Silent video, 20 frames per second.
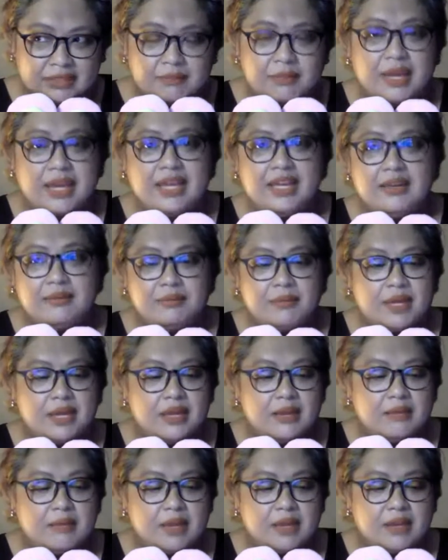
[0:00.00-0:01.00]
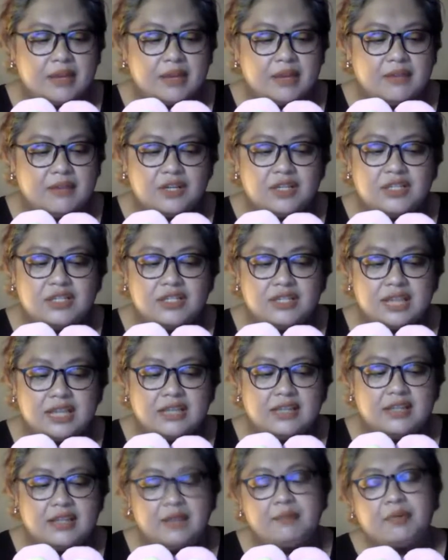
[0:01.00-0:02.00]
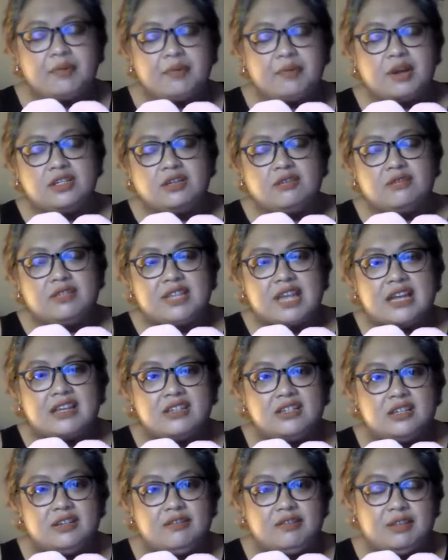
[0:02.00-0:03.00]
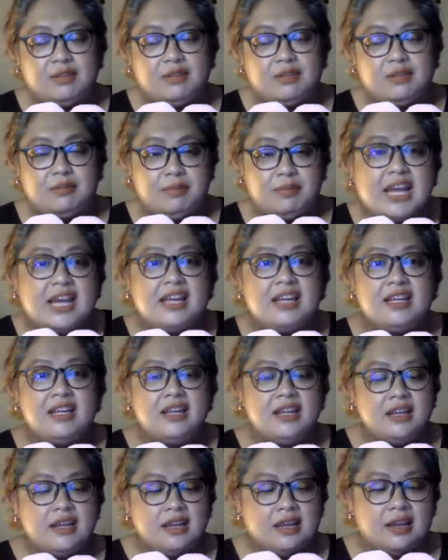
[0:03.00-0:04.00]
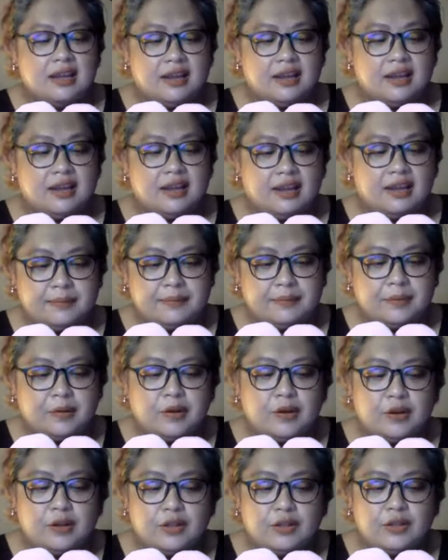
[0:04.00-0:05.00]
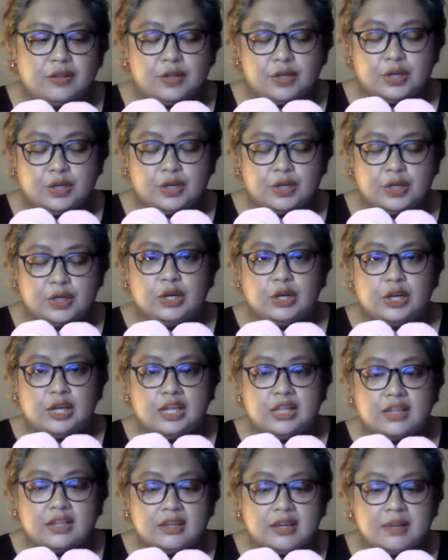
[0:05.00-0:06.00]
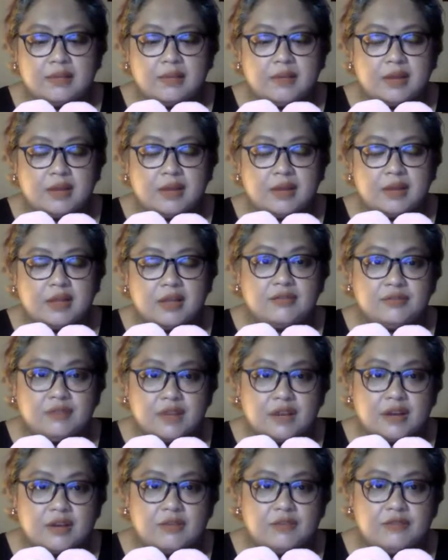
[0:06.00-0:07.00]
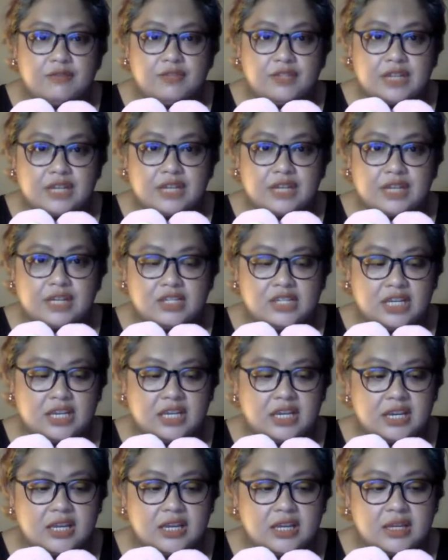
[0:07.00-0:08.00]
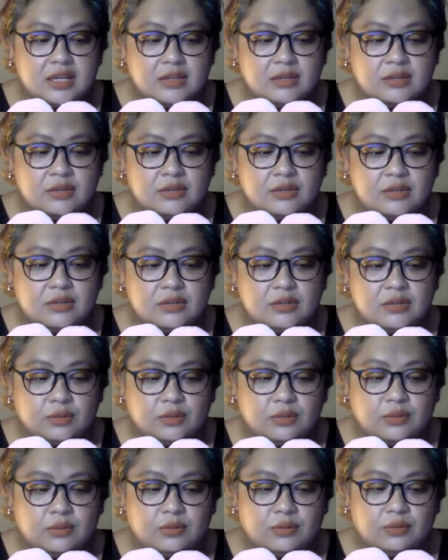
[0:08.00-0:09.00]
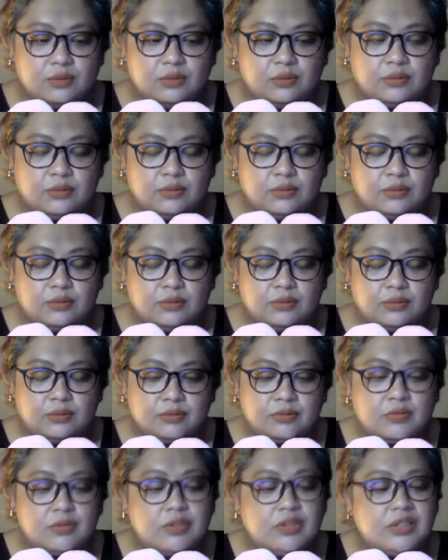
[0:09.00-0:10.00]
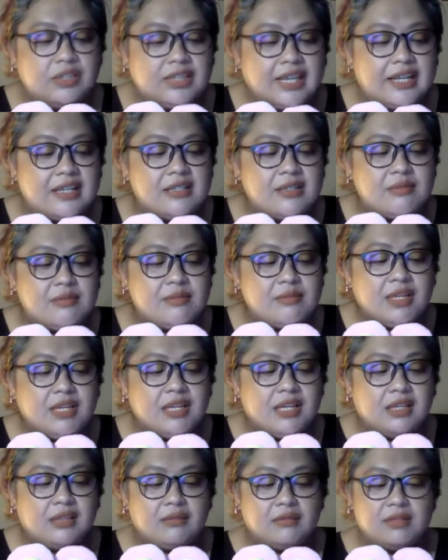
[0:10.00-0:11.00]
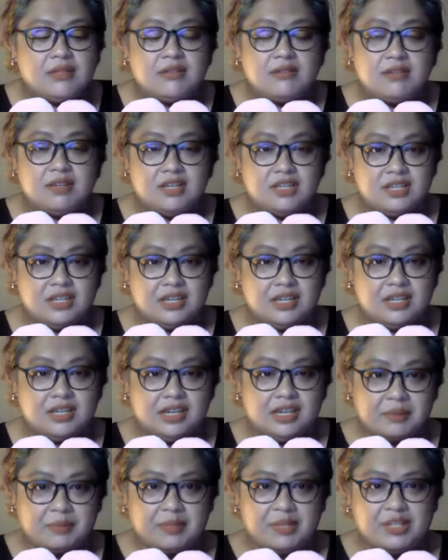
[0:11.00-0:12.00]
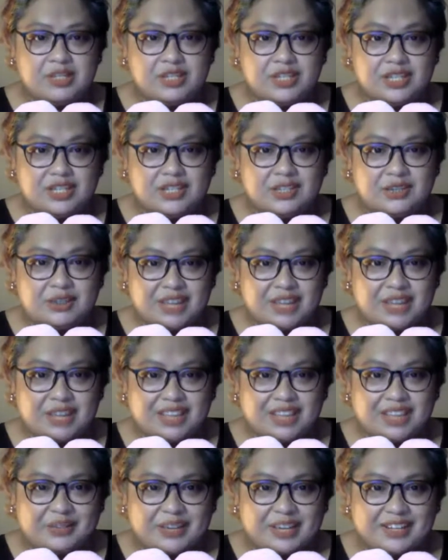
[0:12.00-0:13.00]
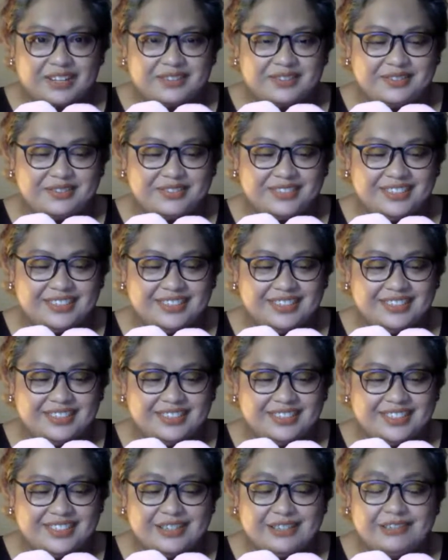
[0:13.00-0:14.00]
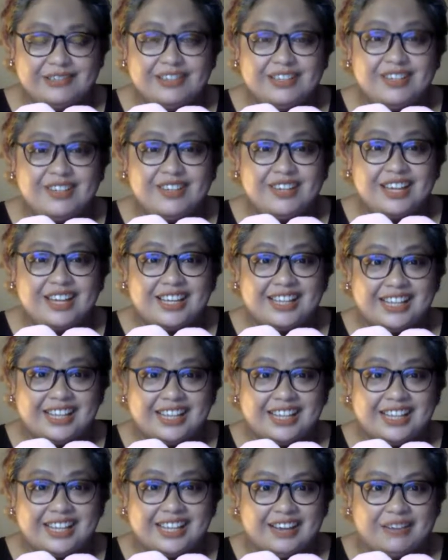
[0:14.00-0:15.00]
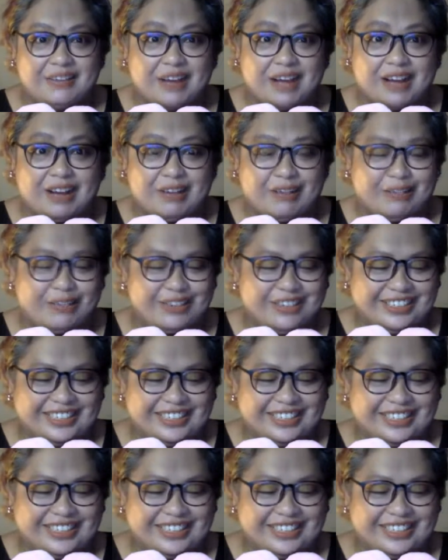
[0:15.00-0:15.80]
My first editing project was actually with Nina on her Interim Goddess of Love trilogy. So, Google tells me it was originally published in 2012. So, ganun nakatagal. Wow.